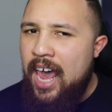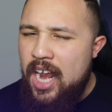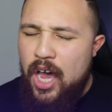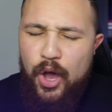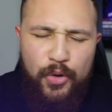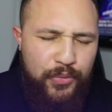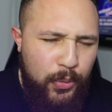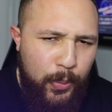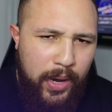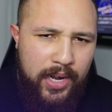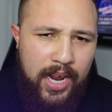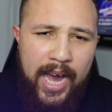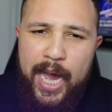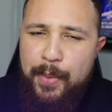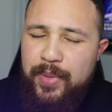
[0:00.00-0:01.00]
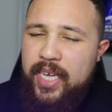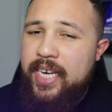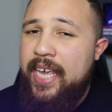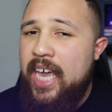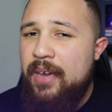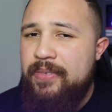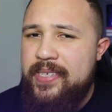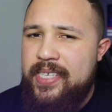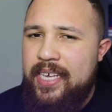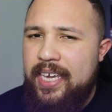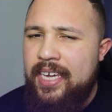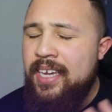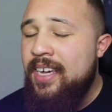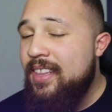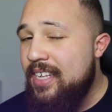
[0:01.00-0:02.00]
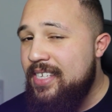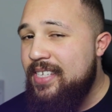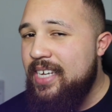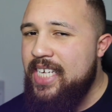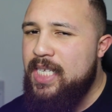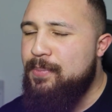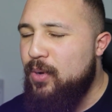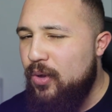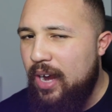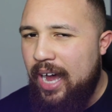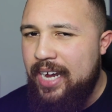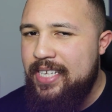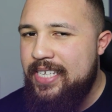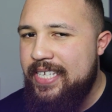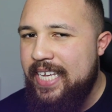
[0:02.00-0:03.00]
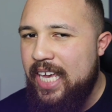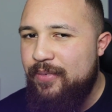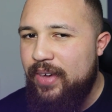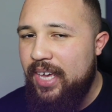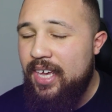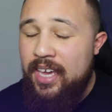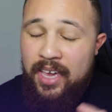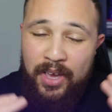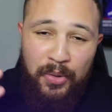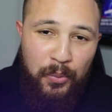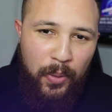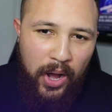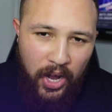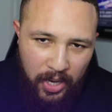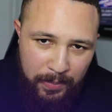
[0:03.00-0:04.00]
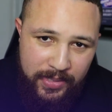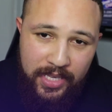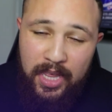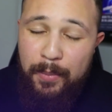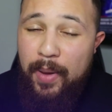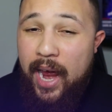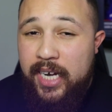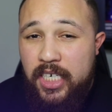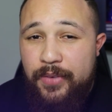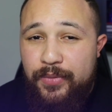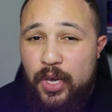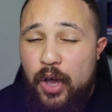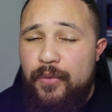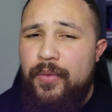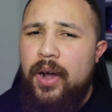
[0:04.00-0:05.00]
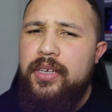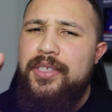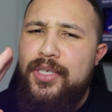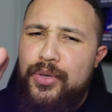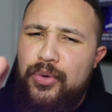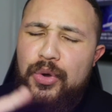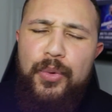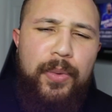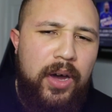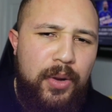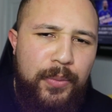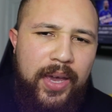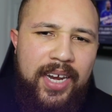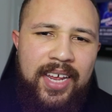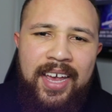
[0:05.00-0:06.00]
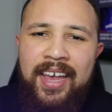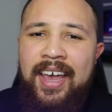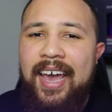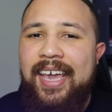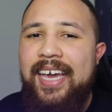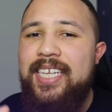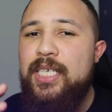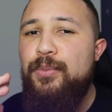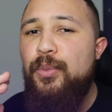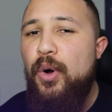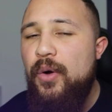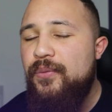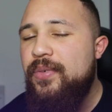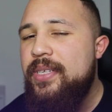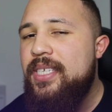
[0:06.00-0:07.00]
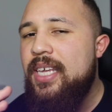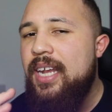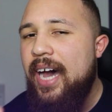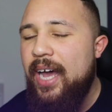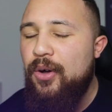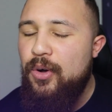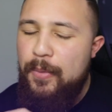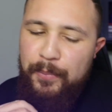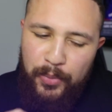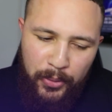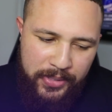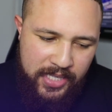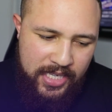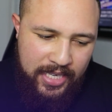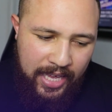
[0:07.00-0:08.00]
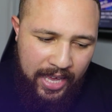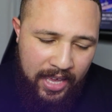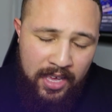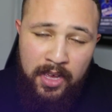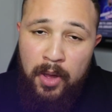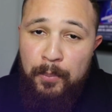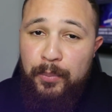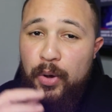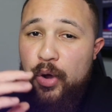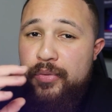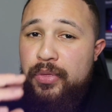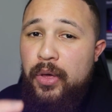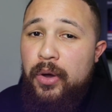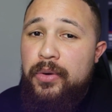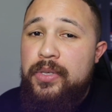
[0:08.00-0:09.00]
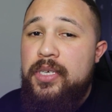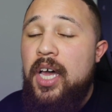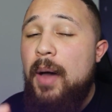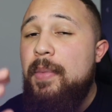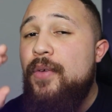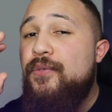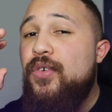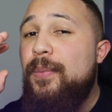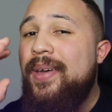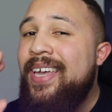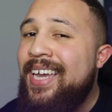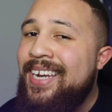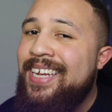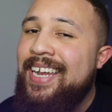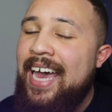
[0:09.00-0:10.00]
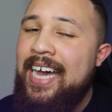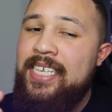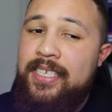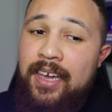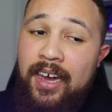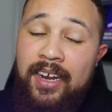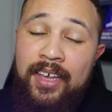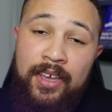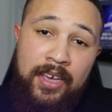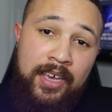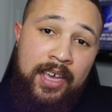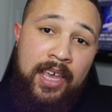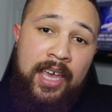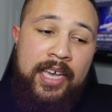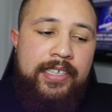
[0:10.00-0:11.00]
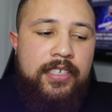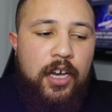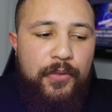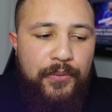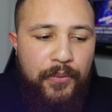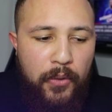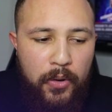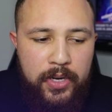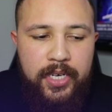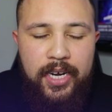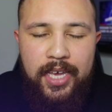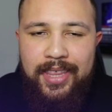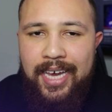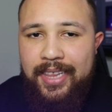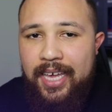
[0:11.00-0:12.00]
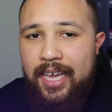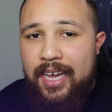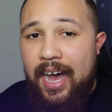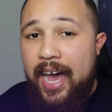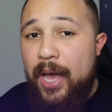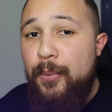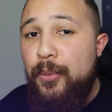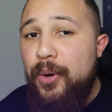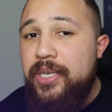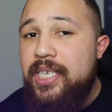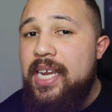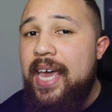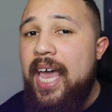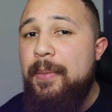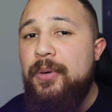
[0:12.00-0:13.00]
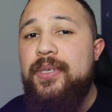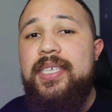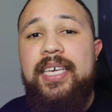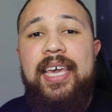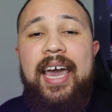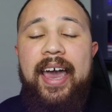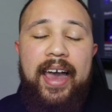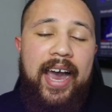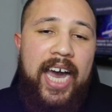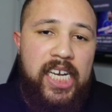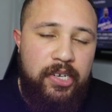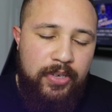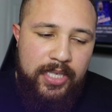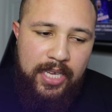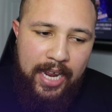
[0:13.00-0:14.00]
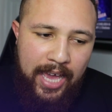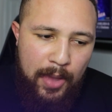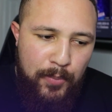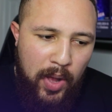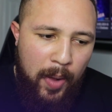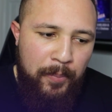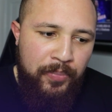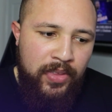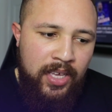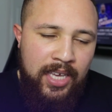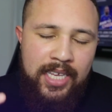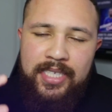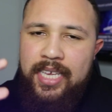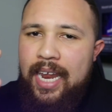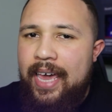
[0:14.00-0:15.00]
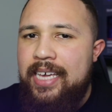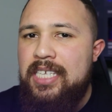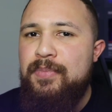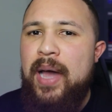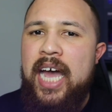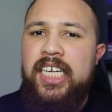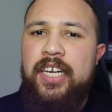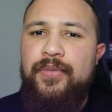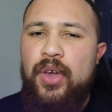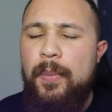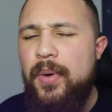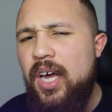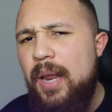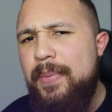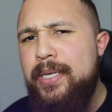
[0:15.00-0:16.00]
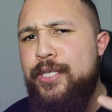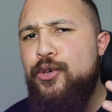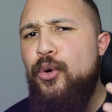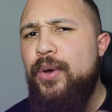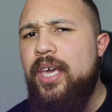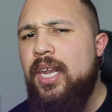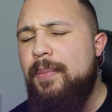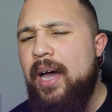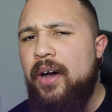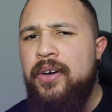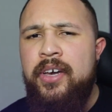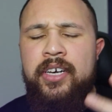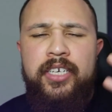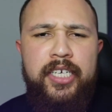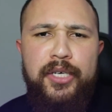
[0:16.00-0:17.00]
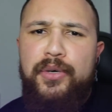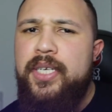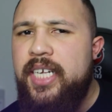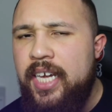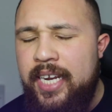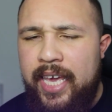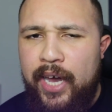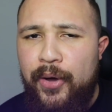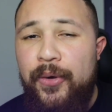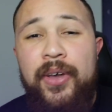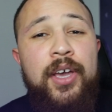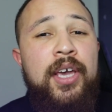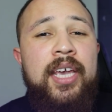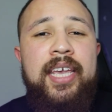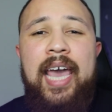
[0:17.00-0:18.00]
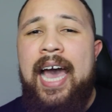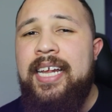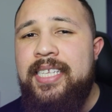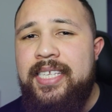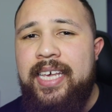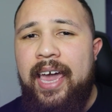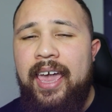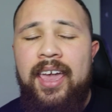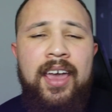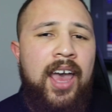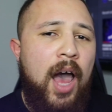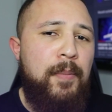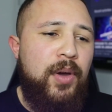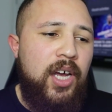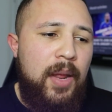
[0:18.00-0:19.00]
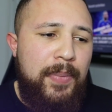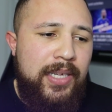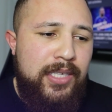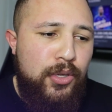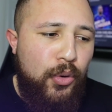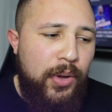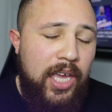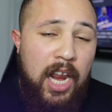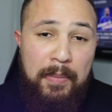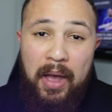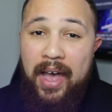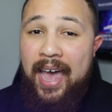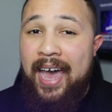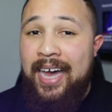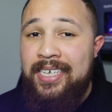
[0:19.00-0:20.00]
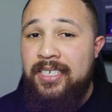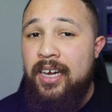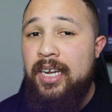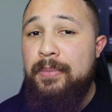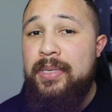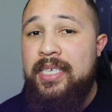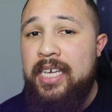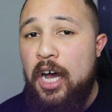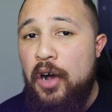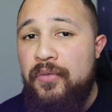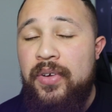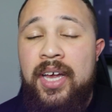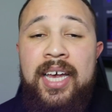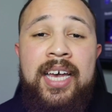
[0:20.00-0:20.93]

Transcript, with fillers: Hello everyone, I'm NiiNii FC, this is Blue Lions TV. Welcome to the match review of our 2-1 win against Watford tonight on Boxing Day. Both goals coming from Eden Hazard. It's unfortunate that the guy wasn't able to get a hat-trick today, but in today's match review, I'm going to be talking about Jorginho, Kante, I'm going to be talking about Hazard himself,